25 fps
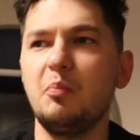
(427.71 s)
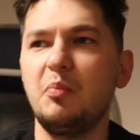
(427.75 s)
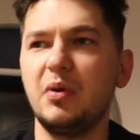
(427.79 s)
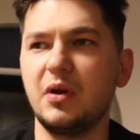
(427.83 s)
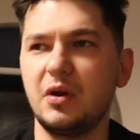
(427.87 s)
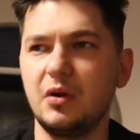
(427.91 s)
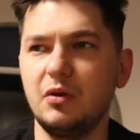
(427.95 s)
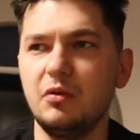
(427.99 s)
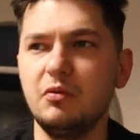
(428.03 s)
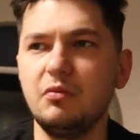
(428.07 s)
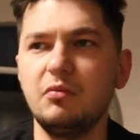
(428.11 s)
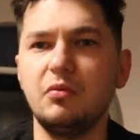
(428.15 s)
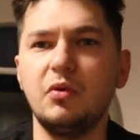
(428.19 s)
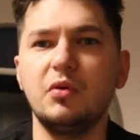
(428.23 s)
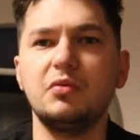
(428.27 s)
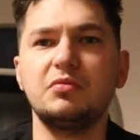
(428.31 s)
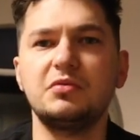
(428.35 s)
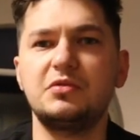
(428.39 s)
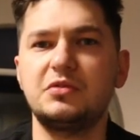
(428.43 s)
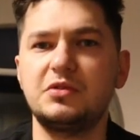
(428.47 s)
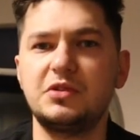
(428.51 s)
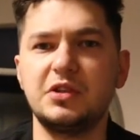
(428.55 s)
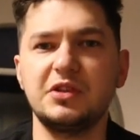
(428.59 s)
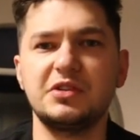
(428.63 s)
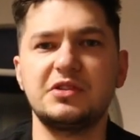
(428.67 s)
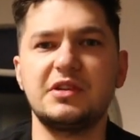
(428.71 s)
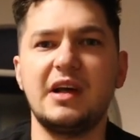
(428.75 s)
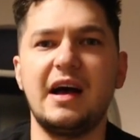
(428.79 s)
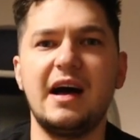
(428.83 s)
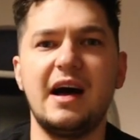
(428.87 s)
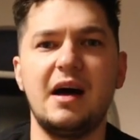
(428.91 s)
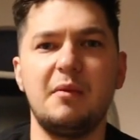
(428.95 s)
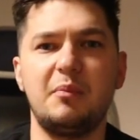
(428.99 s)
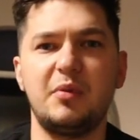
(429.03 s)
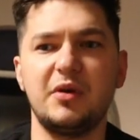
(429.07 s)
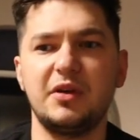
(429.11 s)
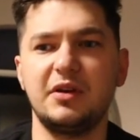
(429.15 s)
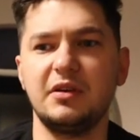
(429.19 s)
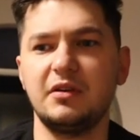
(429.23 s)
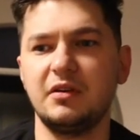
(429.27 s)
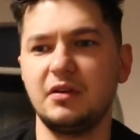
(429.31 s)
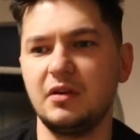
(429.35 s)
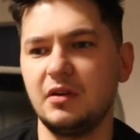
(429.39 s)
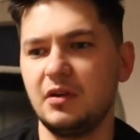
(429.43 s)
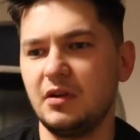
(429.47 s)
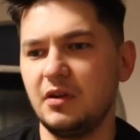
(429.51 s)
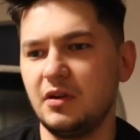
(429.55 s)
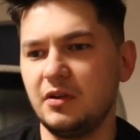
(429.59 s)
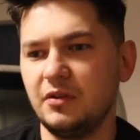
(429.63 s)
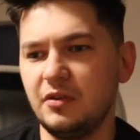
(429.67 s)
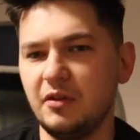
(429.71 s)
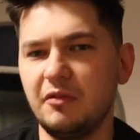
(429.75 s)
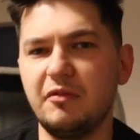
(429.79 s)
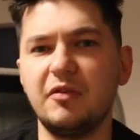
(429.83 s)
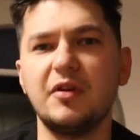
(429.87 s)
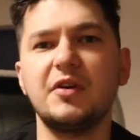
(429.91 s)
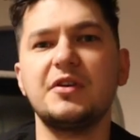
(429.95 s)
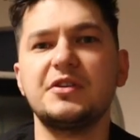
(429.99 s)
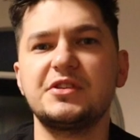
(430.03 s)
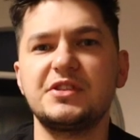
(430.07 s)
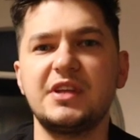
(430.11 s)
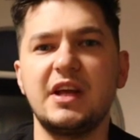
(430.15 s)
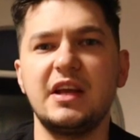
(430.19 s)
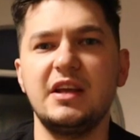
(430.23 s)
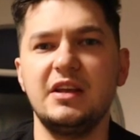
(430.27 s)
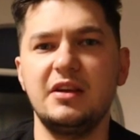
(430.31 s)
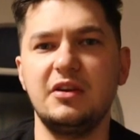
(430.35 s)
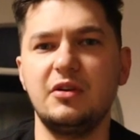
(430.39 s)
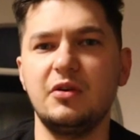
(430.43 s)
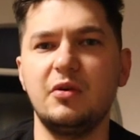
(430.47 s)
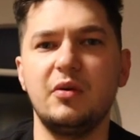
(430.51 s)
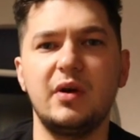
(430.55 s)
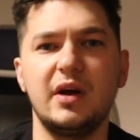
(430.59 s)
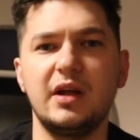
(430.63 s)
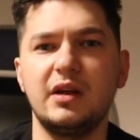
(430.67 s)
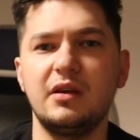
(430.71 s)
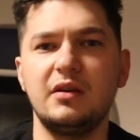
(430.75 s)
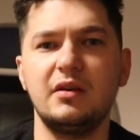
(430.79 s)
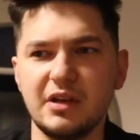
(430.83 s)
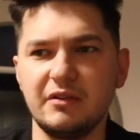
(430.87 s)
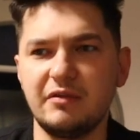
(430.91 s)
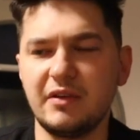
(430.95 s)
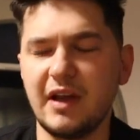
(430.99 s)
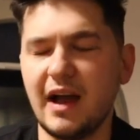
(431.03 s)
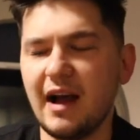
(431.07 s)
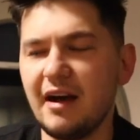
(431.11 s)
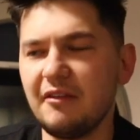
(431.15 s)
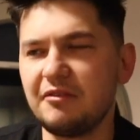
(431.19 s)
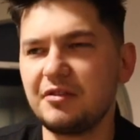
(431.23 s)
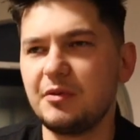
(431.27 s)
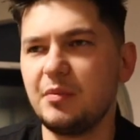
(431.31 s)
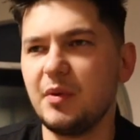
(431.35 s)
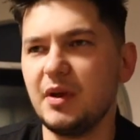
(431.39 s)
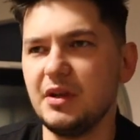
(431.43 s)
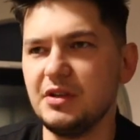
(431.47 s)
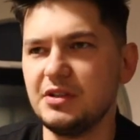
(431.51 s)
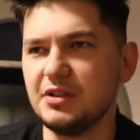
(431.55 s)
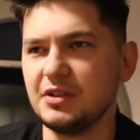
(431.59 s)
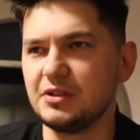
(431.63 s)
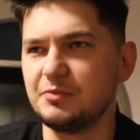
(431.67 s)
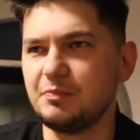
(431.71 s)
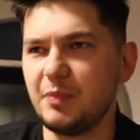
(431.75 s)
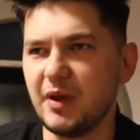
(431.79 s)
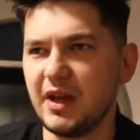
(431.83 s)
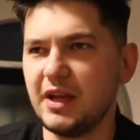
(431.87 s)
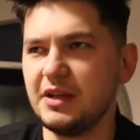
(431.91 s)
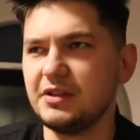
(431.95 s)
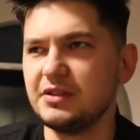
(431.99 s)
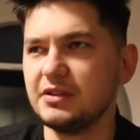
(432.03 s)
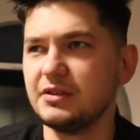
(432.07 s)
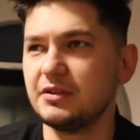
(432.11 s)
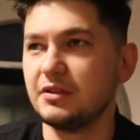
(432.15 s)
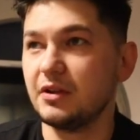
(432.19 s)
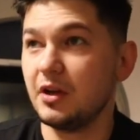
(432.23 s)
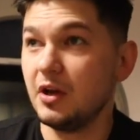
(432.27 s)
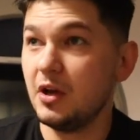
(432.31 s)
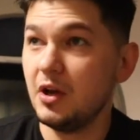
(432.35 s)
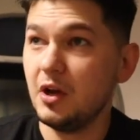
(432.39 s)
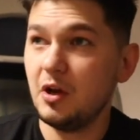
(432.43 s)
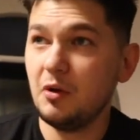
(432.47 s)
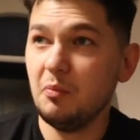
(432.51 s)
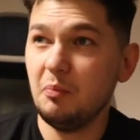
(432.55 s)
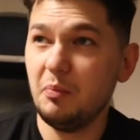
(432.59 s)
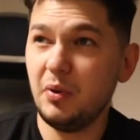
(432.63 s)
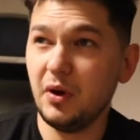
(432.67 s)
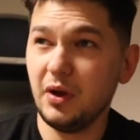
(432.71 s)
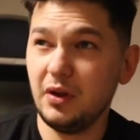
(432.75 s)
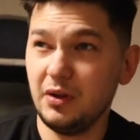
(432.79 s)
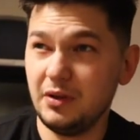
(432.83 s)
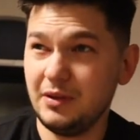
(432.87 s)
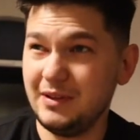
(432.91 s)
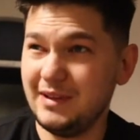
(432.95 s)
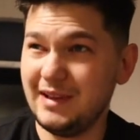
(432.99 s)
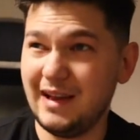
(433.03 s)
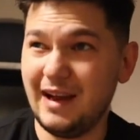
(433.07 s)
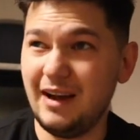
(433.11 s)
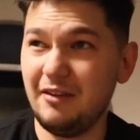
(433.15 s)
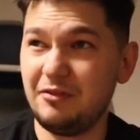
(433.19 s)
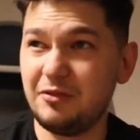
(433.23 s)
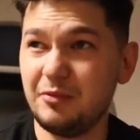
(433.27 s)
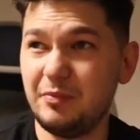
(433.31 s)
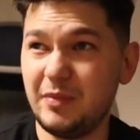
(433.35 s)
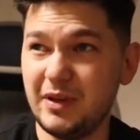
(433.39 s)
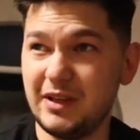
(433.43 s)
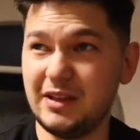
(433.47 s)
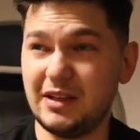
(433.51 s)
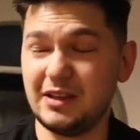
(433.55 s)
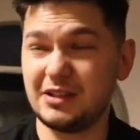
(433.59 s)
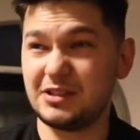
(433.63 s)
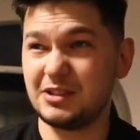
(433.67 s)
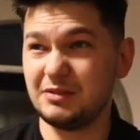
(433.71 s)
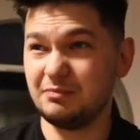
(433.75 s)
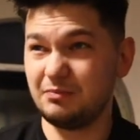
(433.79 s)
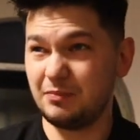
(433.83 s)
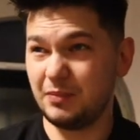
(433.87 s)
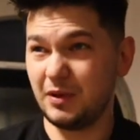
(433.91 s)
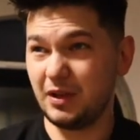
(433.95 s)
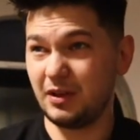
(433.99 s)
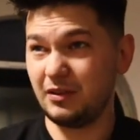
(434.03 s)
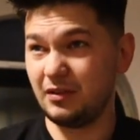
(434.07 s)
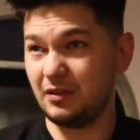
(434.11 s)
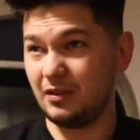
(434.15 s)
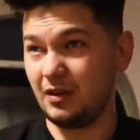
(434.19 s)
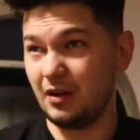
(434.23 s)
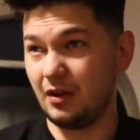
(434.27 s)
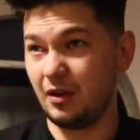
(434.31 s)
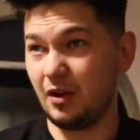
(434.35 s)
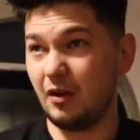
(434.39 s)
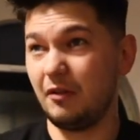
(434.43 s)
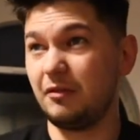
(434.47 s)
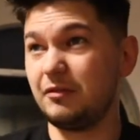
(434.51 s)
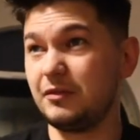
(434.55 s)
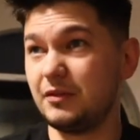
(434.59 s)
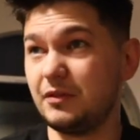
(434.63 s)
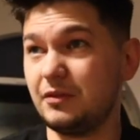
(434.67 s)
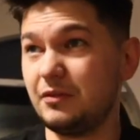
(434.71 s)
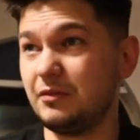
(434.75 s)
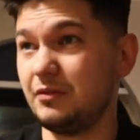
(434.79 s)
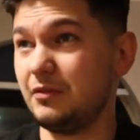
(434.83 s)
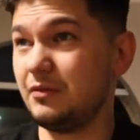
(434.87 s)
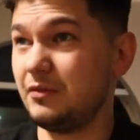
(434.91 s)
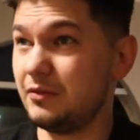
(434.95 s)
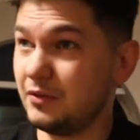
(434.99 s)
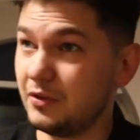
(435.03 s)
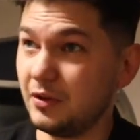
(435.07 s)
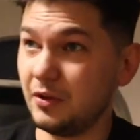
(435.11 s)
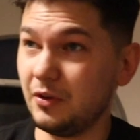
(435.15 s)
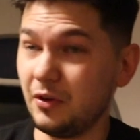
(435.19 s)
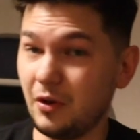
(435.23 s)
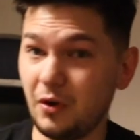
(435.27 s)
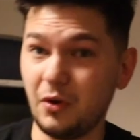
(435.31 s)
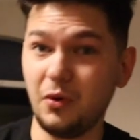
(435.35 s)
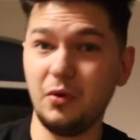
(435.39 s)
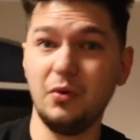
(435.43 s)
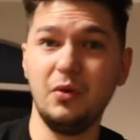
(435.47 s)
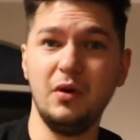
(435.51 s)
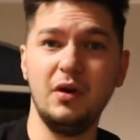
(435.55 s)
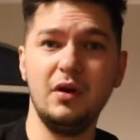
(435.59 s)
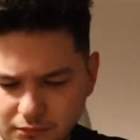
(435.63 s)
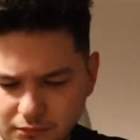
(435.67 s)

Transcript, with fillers: But it won't just happen the first day you go in. So if you have to be just patient, but you have to be disciplined enough to know